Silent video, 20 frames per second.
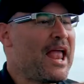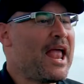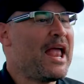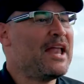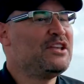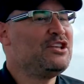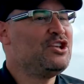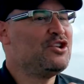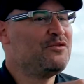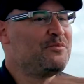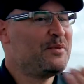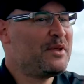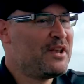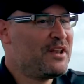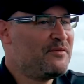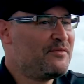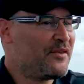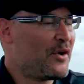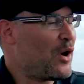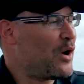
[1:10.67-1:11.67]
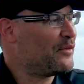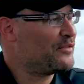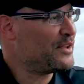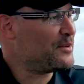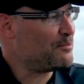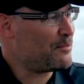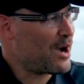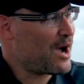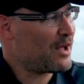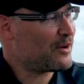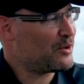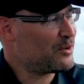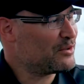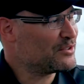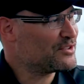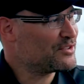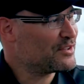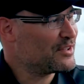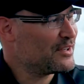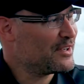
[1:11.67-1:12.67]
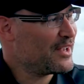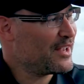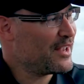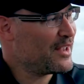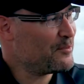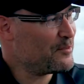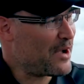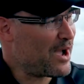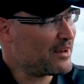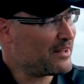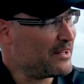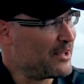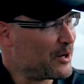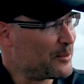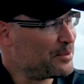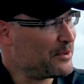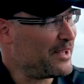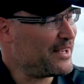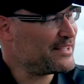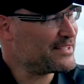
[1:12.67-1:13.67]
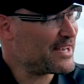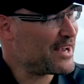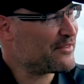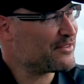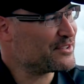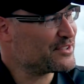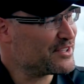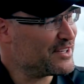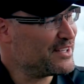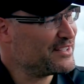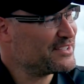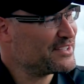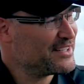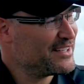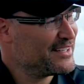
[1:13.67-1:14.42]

And you've been involved in model airplanes ever since?